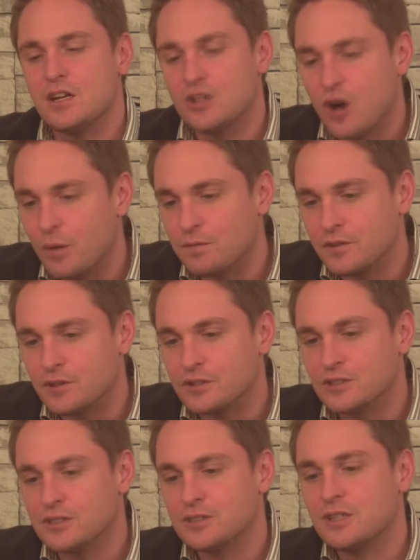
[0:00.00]

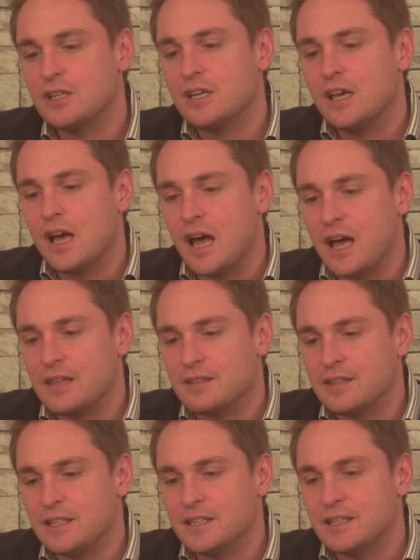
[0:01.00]
confidence and
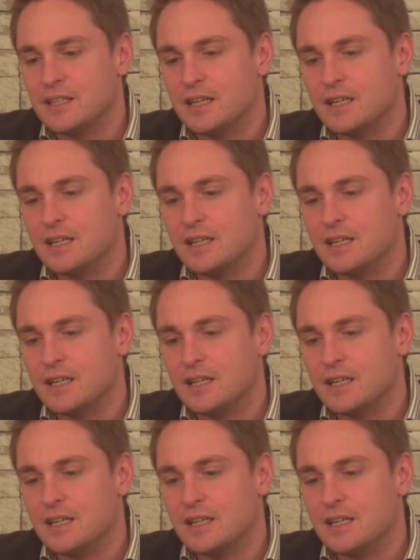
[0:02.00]
the